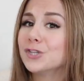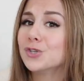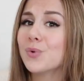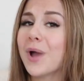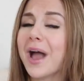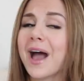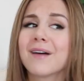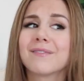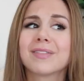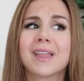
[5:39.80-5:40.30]
I do
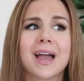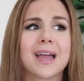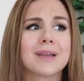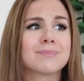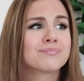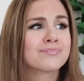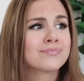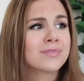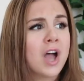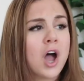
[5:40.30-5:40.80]
have
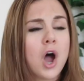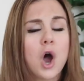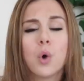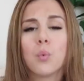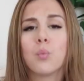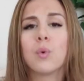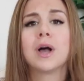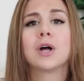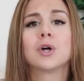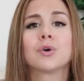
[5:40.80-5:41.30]
like a
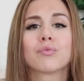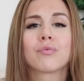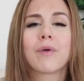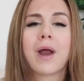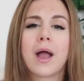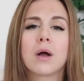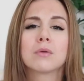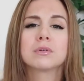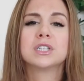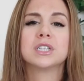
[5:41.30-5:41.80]

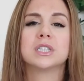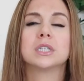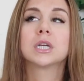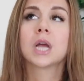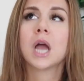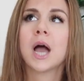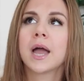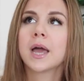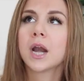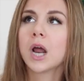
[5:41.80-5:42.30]
well-rounded
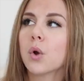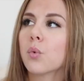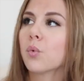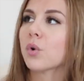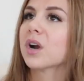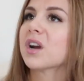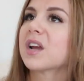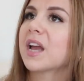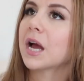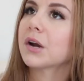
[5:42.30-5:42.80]
kind of
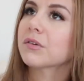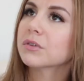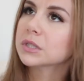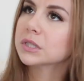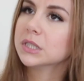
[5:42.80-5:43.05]
workout